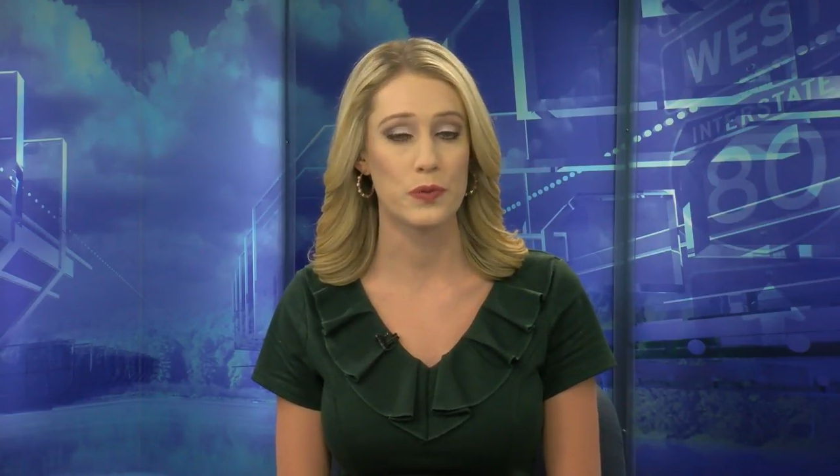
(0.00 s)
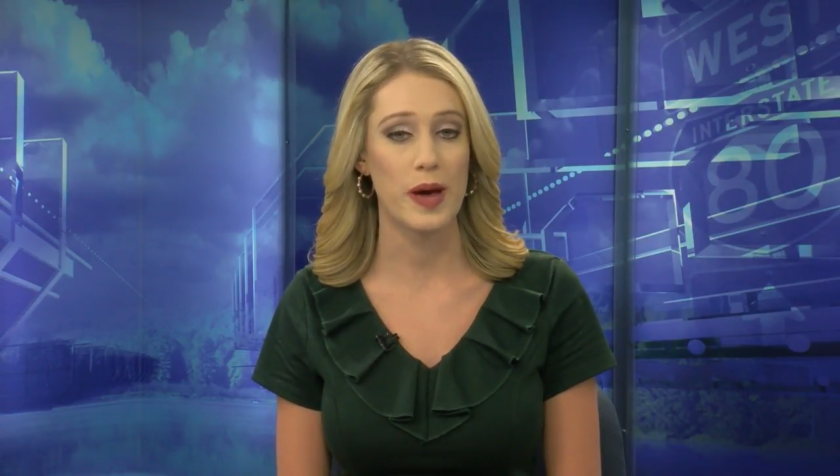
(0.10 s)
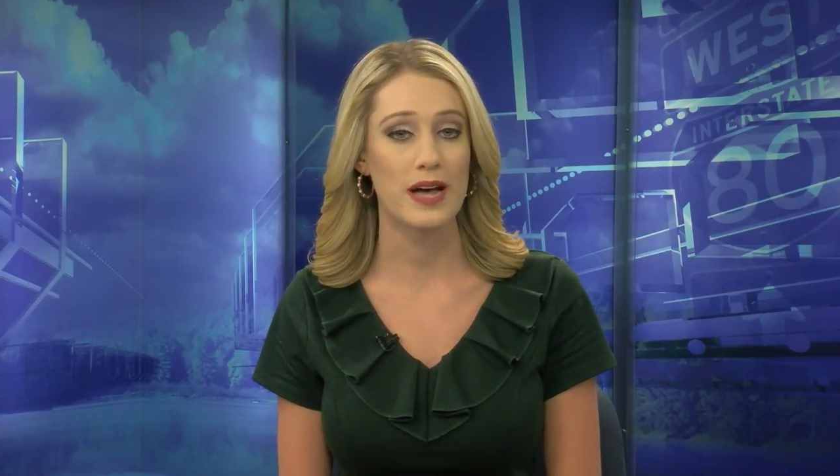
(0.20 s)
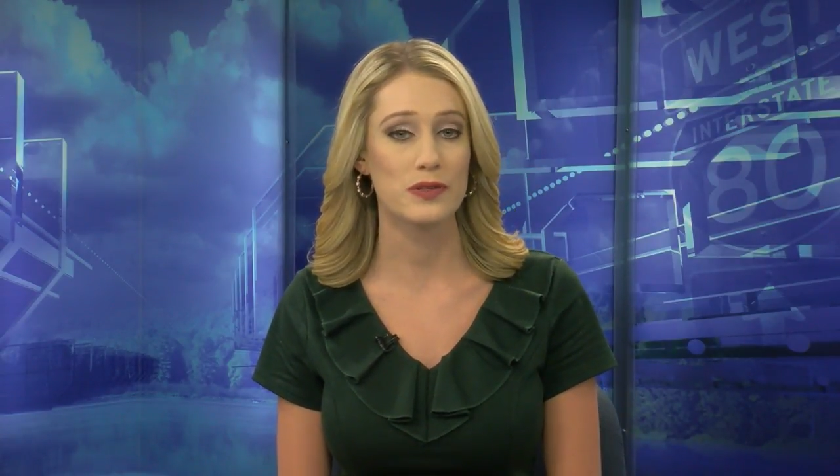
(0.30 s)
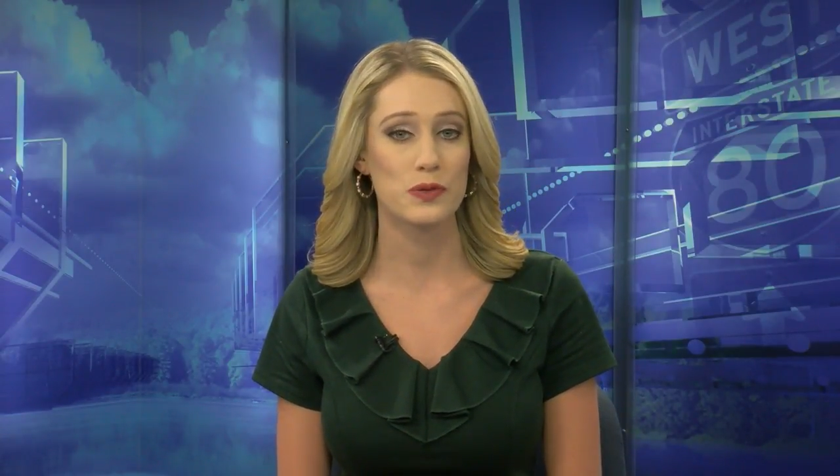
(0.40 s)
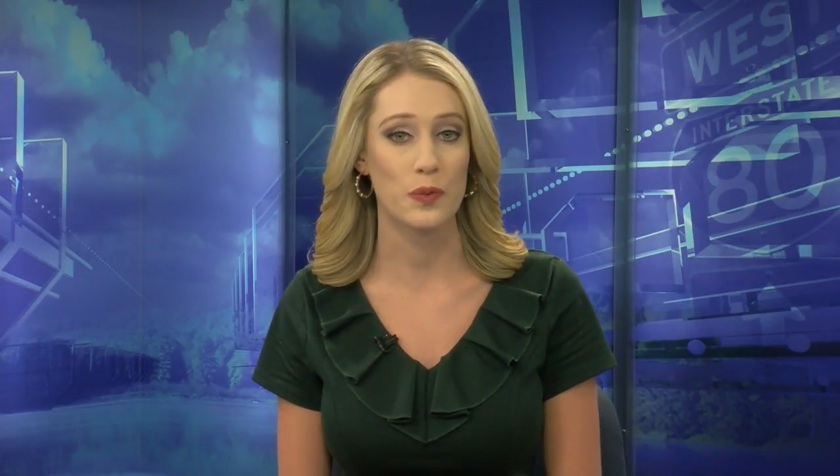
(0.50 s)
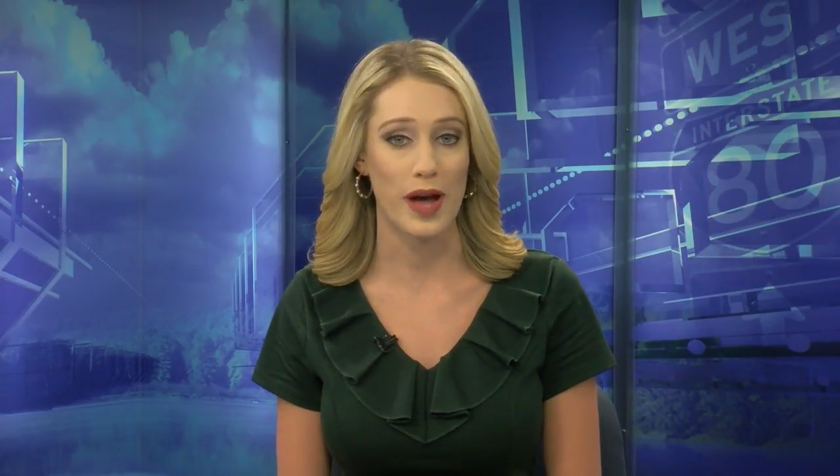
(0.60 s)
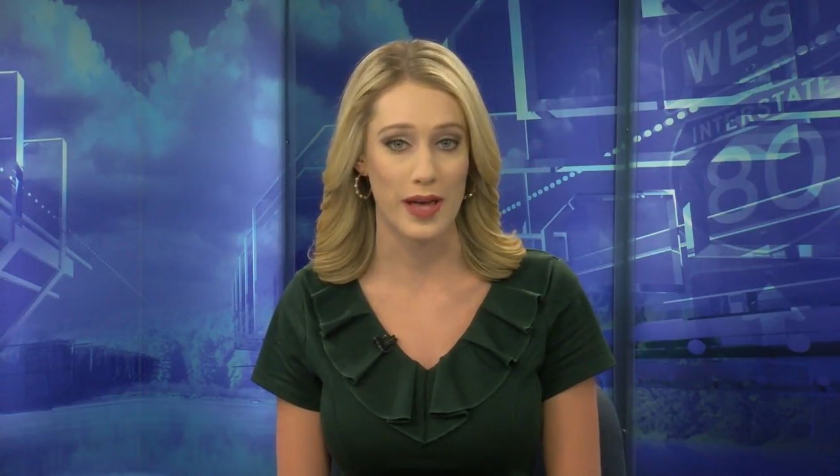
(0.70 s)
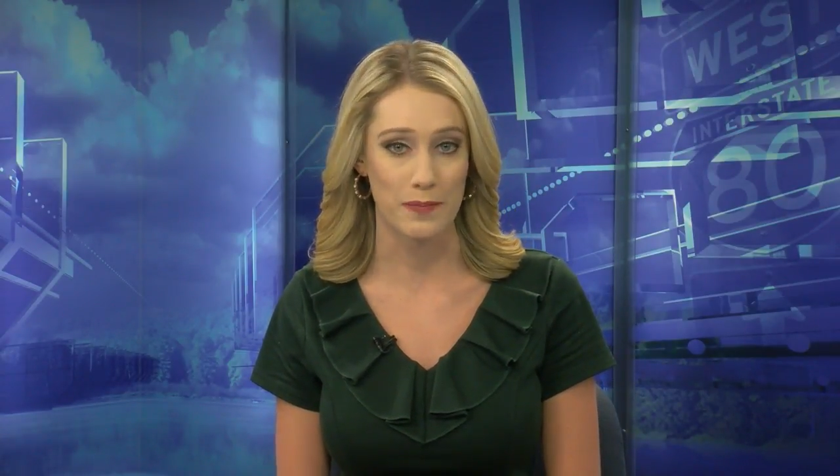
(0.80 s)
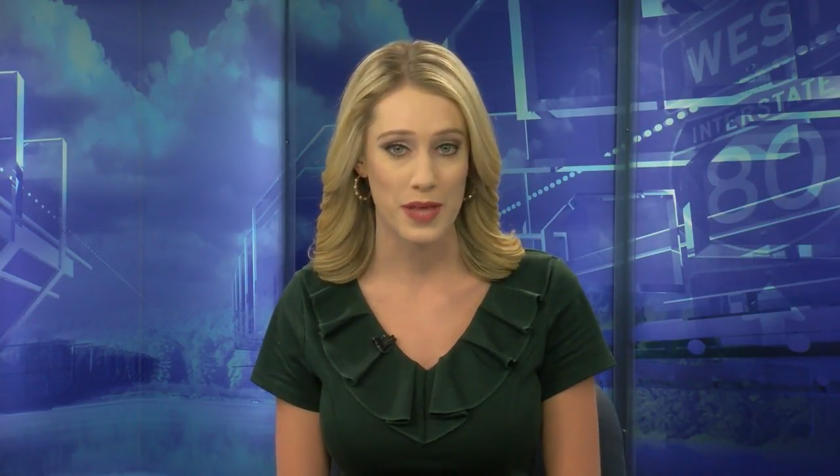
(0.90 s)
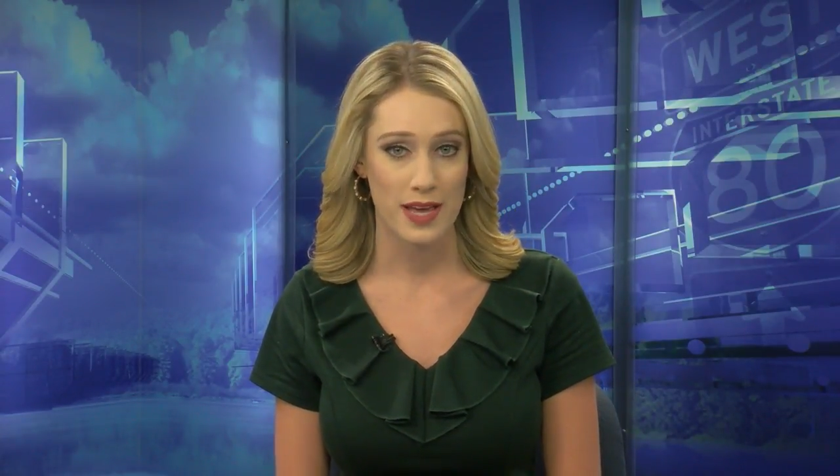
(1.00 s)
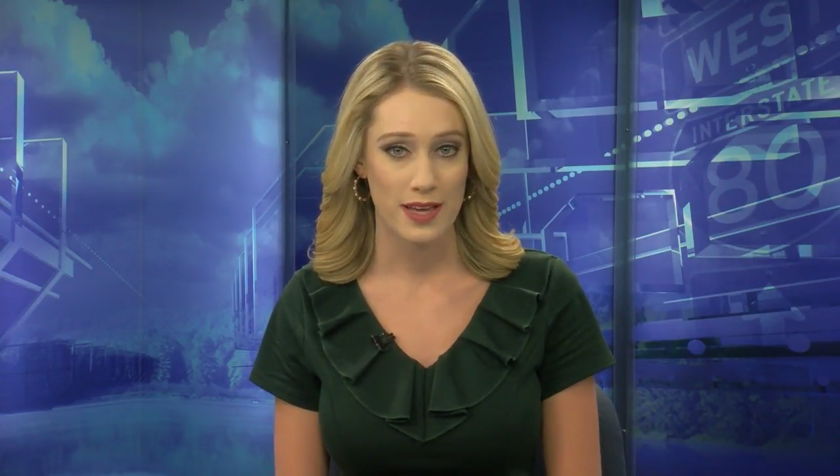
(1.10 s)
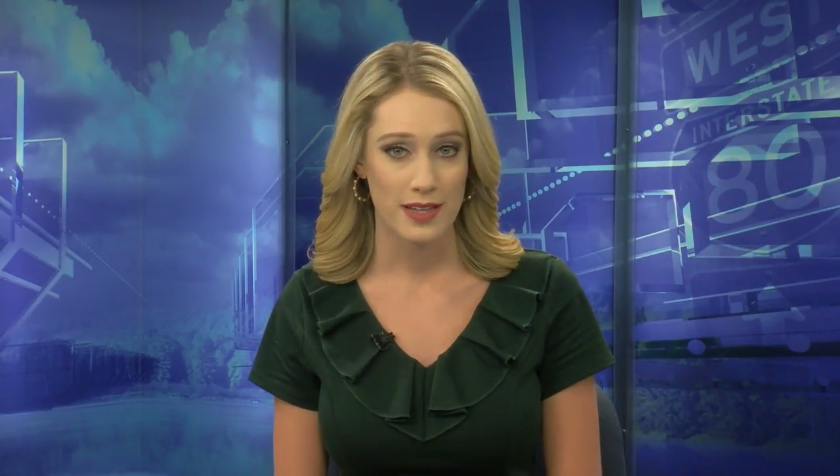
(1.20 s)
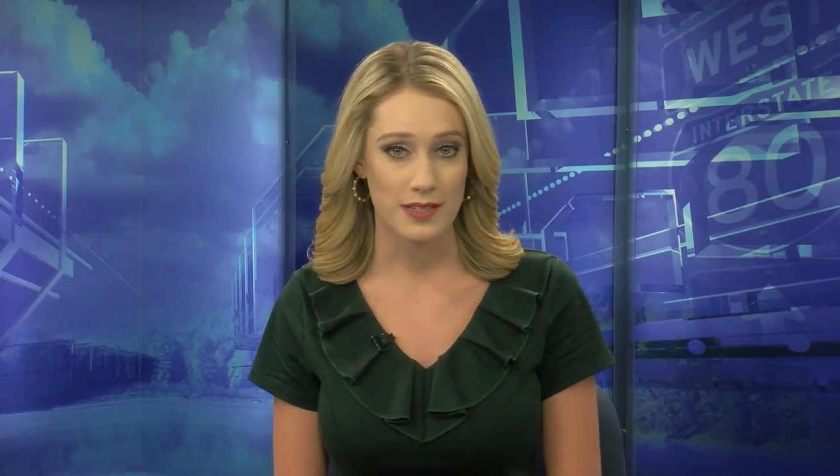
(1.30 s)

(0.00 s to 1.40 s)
who passed away. The